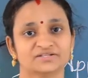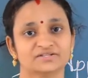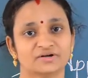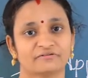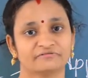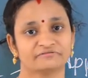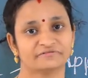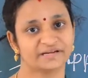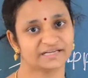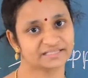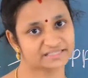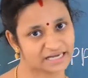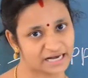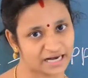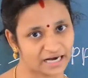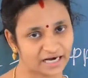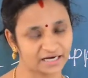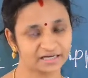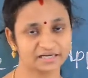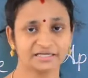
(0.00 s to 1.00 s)
softwares
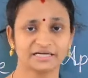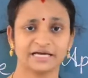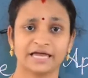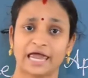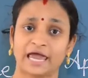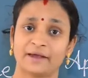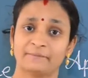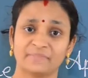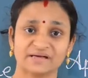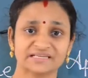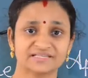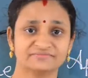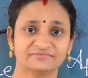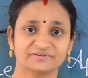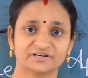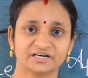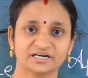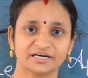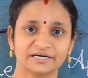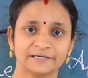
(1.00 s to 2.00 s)
are MS
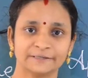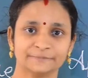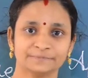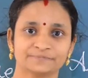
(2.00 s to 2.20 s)
Word,